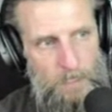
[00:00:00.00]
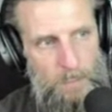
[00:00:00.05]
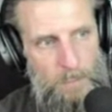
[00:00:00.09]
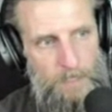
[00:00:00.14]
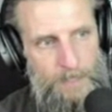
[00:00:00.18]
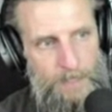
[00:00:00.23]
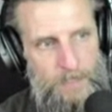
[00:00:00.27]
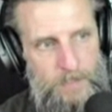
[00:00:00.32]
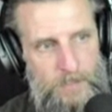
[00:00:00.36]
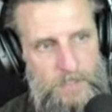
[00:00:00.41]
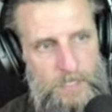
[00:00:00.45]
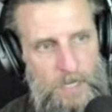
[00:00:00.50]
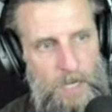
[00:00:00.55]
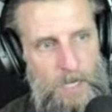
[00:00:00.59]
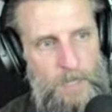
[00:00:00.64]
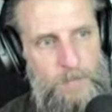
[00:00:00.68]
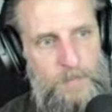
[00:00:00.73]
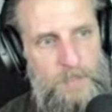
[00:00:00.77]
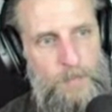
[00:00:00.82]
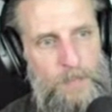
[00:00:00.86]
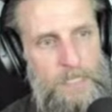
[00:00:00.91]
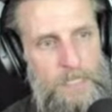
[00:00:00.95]
It is time
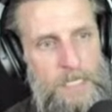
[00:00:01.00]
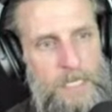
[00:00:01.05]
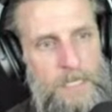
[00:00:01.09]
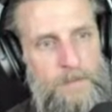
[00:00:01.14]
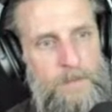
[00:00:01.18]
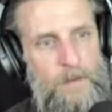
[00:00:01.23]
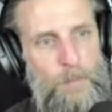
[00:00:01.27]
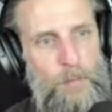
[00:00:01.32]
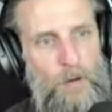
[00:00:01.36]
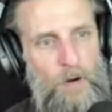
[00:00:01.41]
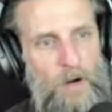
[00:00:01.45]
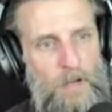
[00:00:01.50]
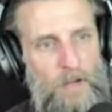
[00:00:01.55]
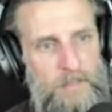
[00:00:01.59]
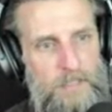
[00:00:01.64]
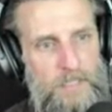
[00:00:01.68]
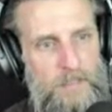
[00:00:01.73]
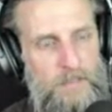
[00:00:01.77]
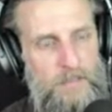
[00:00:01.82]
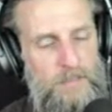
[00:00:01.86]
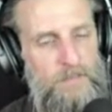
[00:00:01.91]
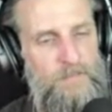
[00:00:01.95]
to begin the
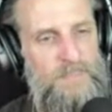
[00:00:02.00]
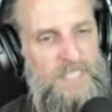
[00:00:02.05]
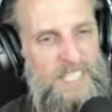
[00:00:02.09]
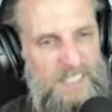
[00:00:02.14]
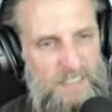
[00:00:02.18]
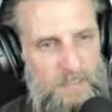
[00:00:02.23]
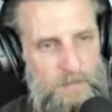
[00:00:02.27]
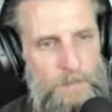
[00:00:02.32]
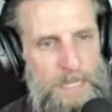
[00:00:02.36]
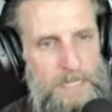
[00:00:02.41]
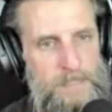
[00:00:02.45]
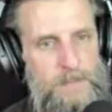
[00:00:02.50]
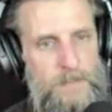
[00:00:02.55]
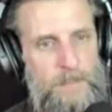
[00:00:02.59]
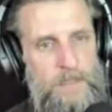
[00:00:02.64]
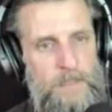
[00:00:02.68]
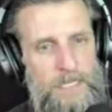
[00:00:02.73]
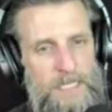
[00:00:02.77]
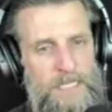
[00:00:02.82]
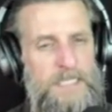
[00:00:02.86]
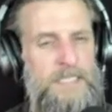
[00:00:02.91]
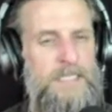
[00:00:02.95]
process of
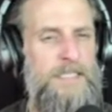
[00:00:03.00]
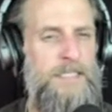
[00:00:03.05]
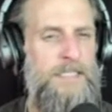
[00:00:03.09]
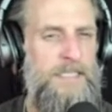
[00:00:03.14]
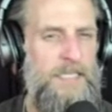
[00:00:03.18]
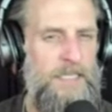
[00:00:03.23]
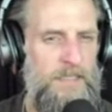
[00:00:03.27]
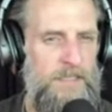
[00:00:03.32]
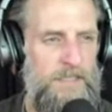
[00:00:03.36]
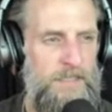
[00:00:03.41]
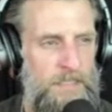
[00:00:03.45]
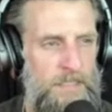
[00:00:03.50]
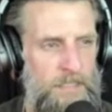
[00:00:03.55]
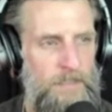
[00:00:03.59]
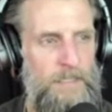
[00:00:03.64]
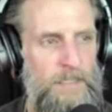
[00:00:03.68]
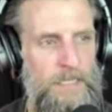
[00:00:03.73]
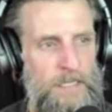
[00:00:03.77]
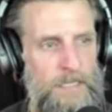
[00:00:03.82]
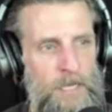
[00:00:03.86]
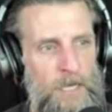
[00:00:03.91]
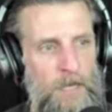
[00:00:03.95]
dismantling and
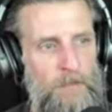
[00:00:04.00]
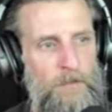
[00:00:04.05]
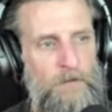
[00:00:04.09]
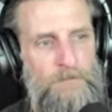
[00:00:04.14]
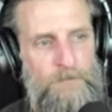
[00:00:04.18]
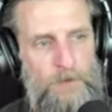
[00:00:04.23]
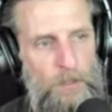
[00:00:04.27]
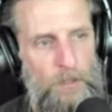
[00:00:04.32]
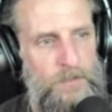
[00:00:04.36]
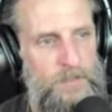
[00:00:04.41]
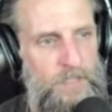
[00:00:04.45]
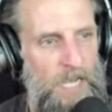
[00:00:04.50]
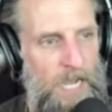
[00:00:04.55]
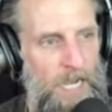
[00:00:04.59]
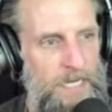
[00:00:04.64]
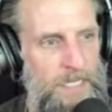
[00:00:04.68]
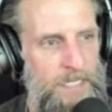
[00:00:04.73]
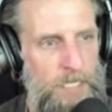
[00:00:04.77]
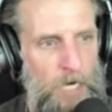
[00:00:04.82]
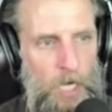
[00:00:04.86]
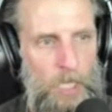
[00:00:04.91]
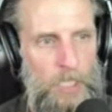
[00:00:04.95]
distilling the false
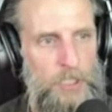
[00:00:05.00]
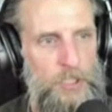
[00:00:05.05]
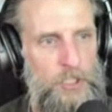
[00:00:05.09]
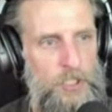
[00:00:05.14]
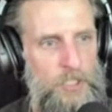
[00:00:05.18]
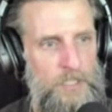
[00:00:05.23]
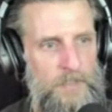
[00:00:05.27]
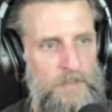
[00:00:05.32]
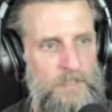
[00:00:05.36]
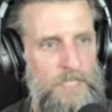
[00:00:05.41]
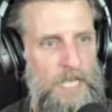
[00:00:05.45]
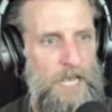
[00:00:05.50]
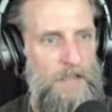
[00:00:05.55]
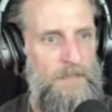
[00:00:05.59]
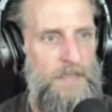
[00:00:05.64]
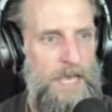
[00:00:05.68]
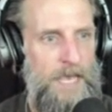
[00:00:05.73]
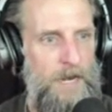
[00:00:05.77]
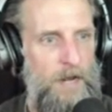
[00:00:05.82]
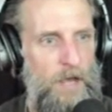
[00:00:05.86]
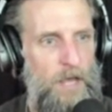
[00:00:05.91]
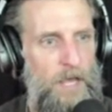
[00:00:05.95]
ideologies
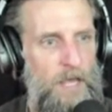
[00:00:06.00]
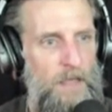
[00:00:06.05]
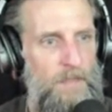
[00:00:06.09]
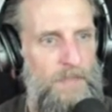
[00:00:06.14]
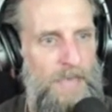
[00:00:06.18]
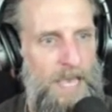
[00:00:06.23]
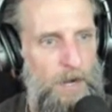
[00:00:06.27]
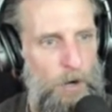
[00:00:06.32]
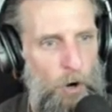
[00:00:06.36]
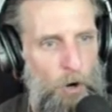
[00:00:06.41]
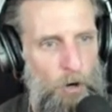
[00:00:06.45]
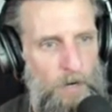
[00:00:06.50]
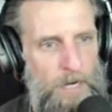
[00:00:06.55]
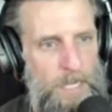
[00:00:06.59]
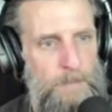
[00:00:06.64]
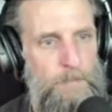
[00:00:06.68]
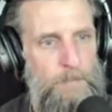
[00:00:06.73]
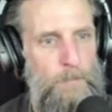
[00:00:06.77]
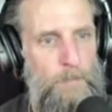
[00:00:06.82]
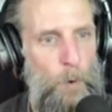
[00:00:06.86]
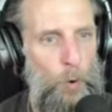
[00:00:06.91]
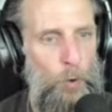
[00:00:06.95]
that that are
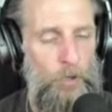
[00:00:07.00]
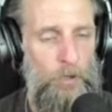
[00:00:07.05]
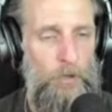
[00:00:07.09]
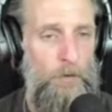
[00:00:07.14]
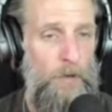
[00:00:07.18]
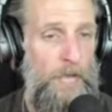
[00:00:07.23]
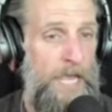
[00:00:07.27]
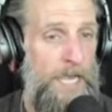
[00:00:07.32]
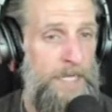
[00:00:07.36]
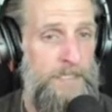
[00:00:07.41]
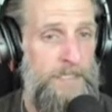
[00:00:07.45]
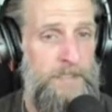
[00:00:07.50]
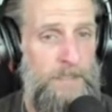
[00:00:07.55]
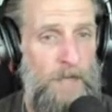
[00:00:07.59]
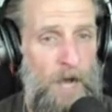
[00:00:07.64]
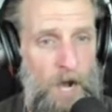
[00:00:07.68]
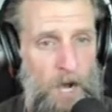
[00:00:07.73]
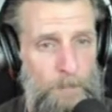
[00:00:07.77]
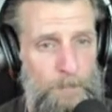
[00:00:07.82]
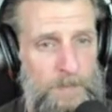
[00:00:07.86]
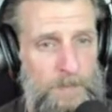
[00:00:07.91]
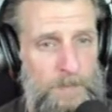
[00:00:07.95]
immoral and in
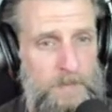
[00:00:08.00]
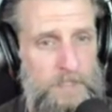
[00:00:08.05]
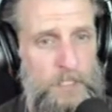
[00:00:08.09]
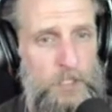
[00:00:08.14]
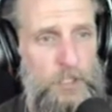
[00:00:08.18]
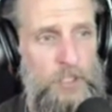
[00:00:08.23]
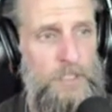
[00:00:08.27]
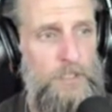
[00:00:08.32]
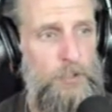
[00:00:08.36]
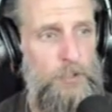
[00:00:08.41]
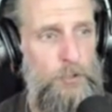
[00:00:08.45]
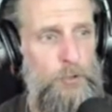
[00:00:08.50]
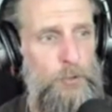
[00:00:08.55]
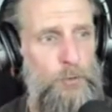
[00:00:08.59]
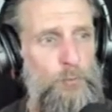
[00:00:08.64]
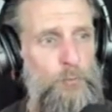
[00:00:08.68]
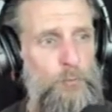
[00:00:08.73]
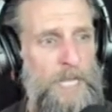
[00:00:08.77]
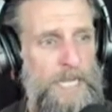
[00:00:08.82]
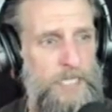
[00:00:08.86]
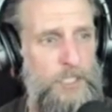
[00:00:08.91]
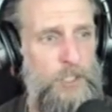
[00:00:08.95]
opposition to
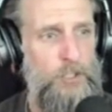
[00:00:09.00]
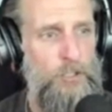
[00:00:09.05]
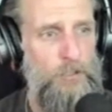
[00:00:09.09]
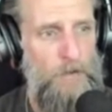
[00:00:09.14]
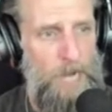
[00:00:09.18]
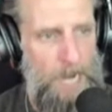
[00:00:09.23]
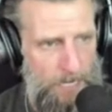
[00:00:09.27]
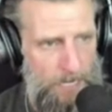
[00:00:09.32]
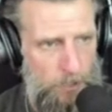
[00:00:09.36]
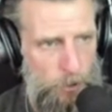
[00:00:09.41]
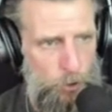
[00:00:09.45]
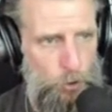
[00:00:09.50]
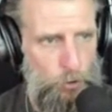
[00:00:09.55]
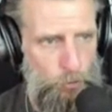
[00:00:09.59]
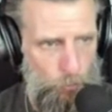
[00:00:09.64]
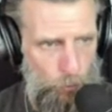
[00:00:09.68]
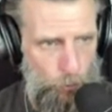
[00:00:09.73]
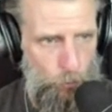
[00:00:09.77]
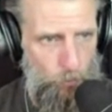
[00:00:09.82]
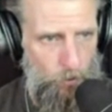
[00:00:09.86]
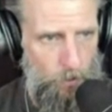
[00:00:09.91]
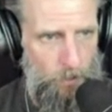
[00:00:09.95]
nature and
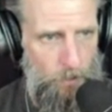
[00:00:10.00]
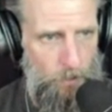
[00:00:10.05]
truth.